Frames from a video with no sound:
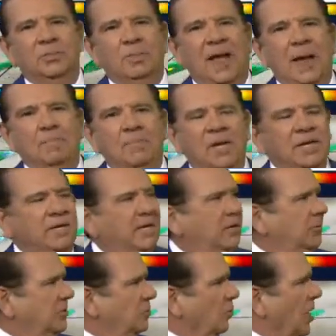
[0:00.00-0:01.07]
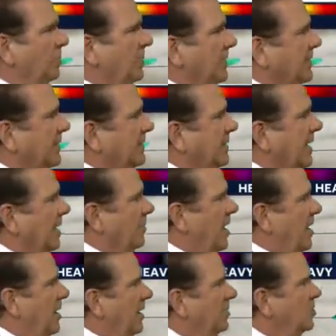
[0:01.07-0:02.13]
by Monday with dropping daytime
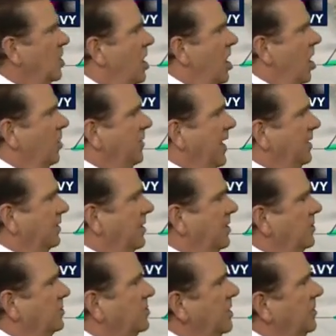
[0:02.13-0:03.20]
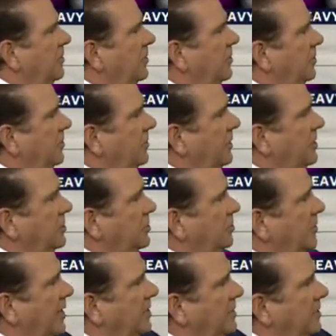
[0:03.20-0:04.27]
highs. Overnight lows in the 30s
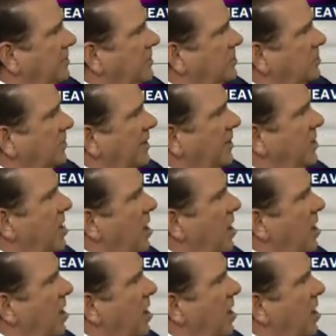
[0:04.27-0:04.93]
throughout areas around